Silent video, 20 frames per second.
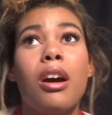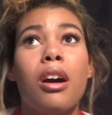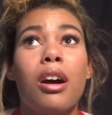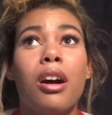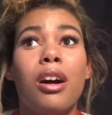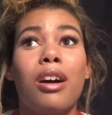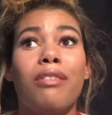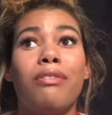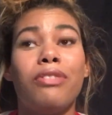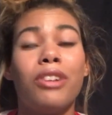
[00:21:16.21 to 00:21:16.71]

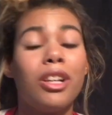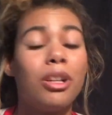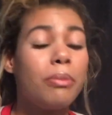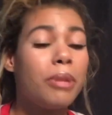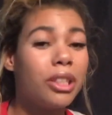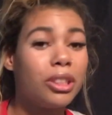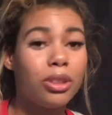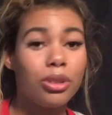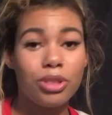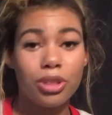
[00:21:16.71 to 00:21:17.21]
Follow
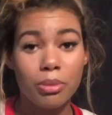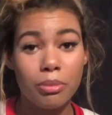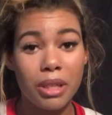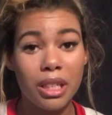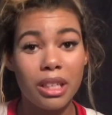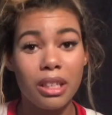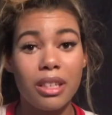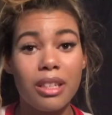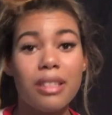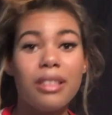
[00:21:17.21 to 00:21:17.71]
my social
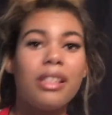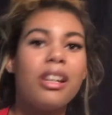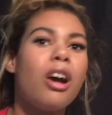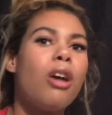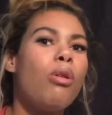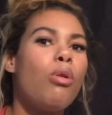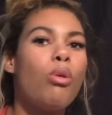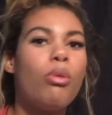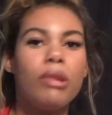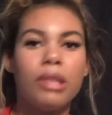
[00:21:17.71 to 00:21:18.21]
medias, and
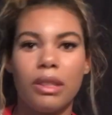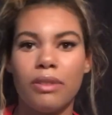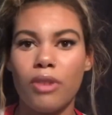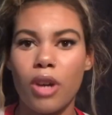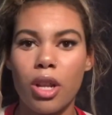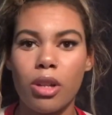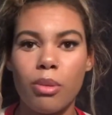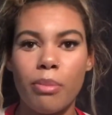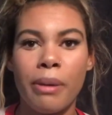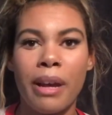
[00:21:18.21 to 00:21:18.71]
I'll always
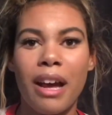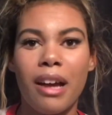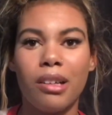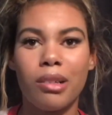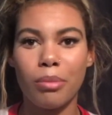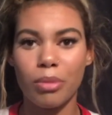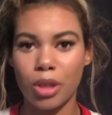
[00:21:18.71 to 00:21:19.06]
follow back.